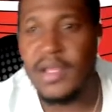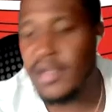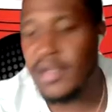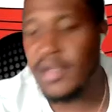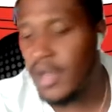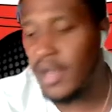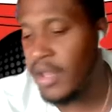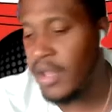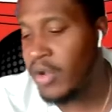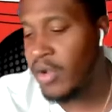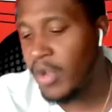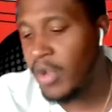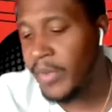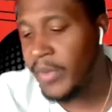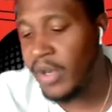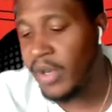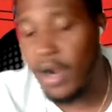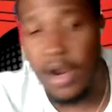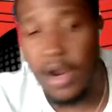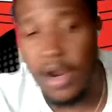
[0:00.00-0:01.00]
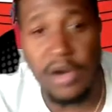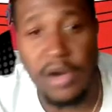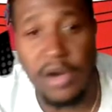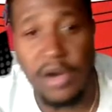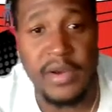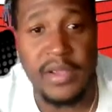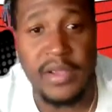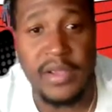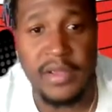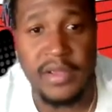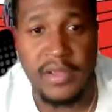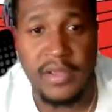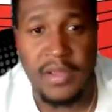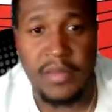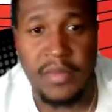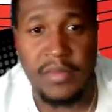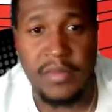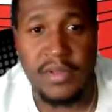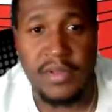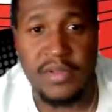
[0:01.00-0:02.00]
Now they gonna come here hungry
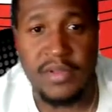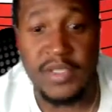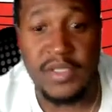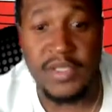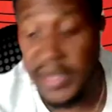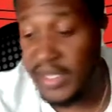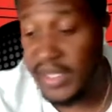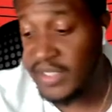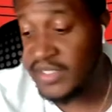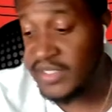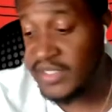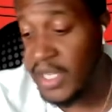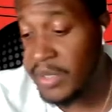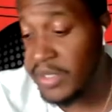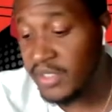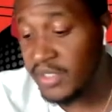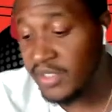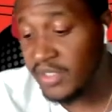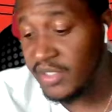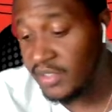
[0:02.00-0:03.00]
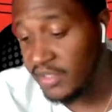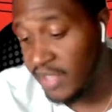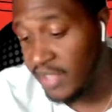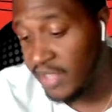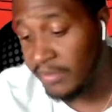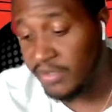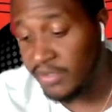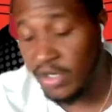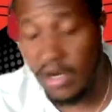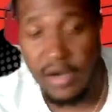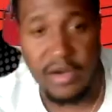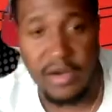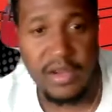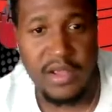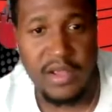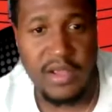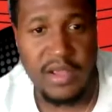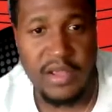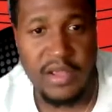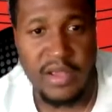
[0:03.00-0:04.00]
to make a team because this depth chart
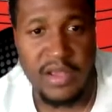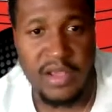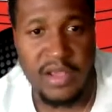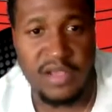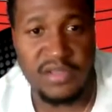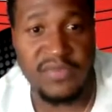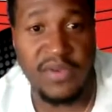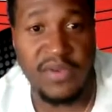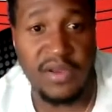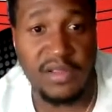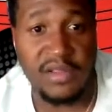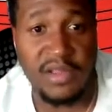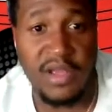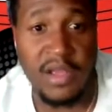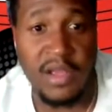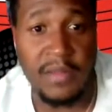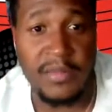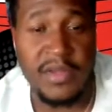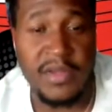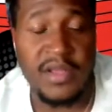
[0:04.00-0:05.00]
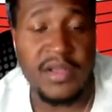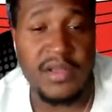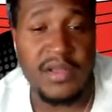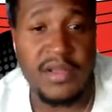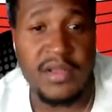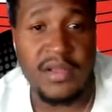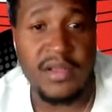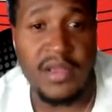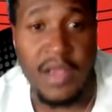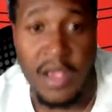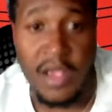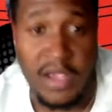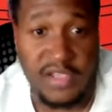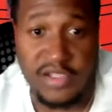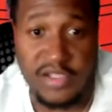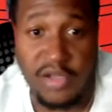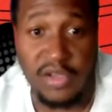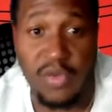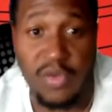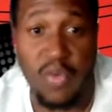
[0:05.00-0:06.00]
is fucked up.
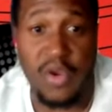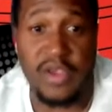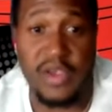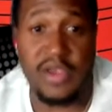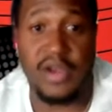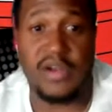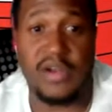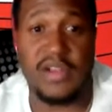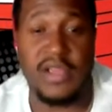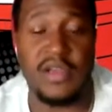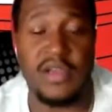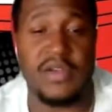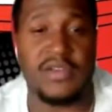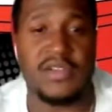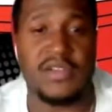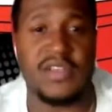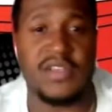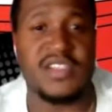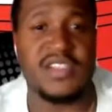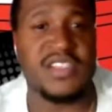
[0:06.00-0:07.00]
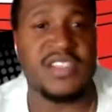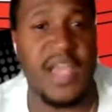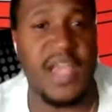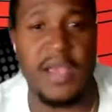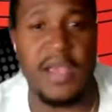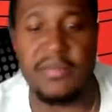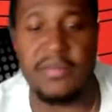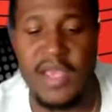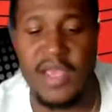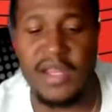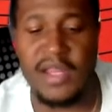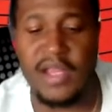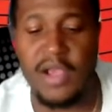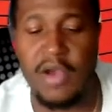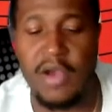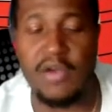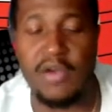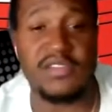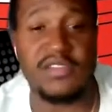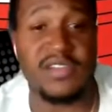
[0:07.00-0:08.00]
It's only 1-year deals. Same thing that
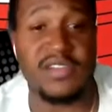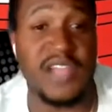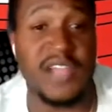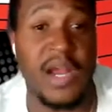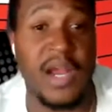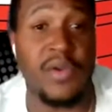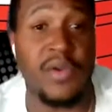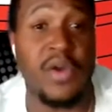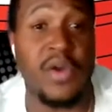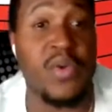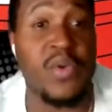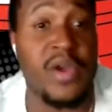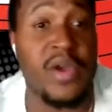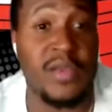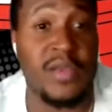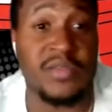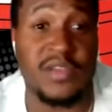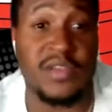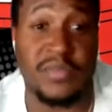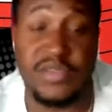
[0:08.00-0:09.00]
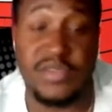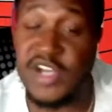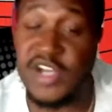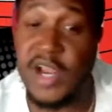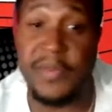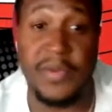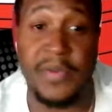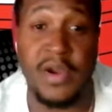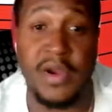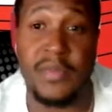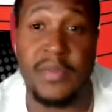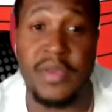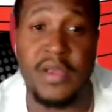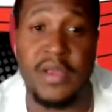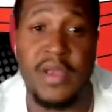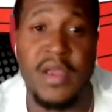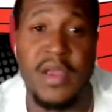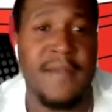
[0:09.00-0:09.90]
goes to Tyrell Williams and Brashad Perriman.